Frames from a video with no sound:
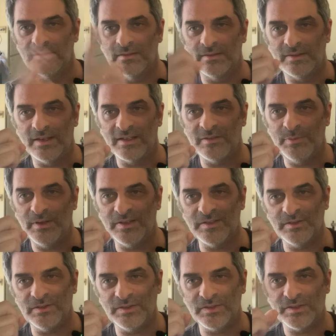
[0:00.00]
Sex
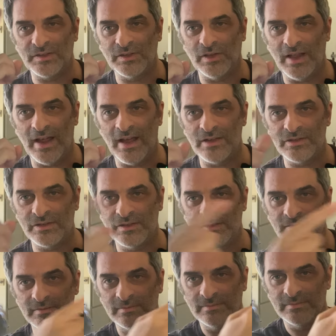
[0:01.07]
Pistols, Clash,
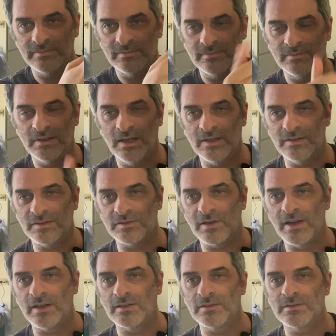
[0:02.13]
and the
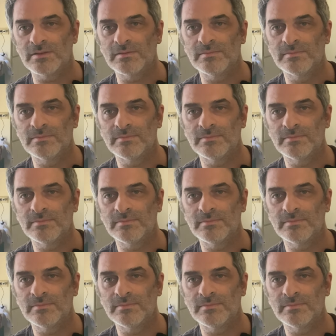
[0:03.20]
Stranglers.